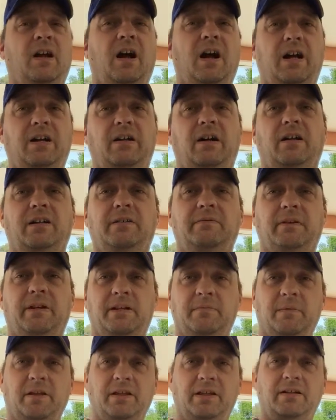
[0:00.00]
I highly
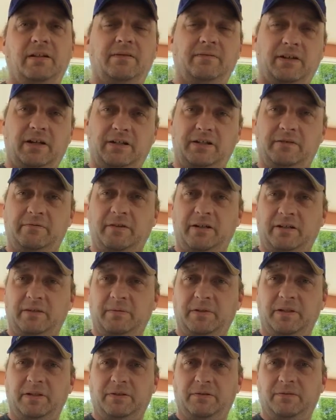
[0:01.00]
recommend it. I've actually
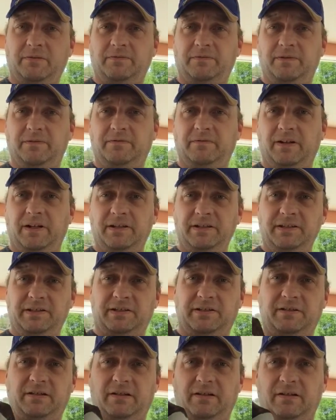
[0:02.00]
recommended it to a few
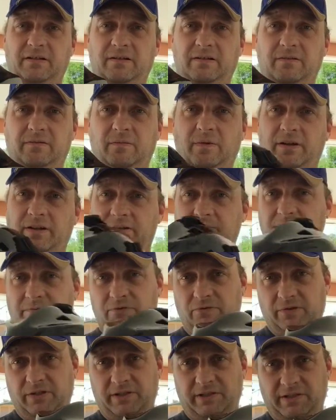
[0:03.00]
friends. One of them,
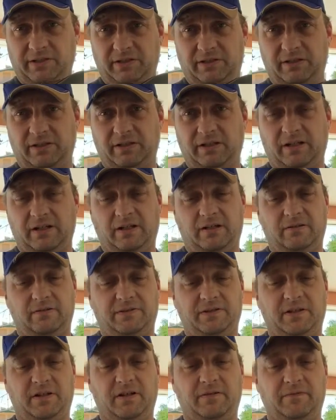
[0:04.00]
Chris,
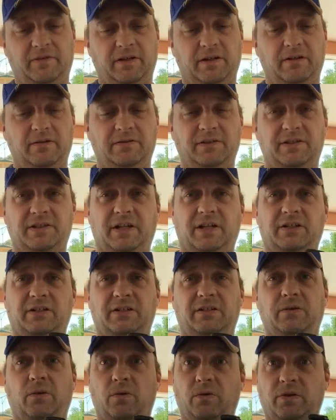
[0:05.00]
who's in our videos, has
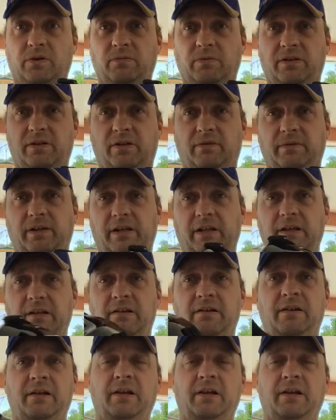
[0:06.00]
actually ordered one already.